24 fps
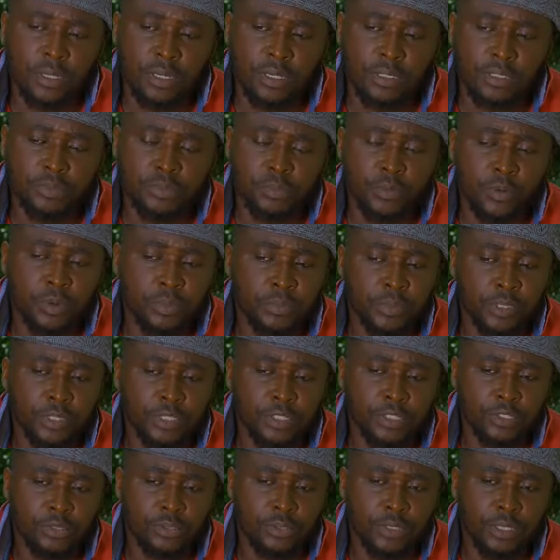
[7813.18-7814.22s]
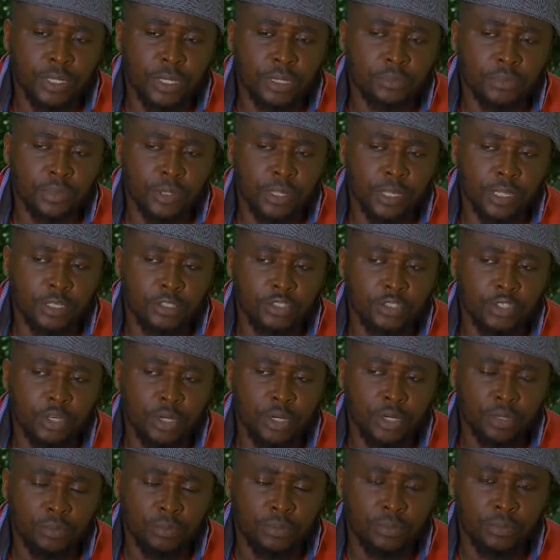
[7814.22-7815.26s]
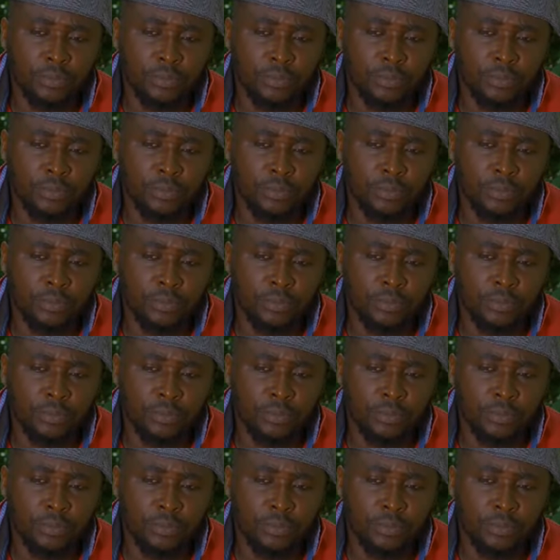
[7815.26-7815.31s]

Festus has promised to get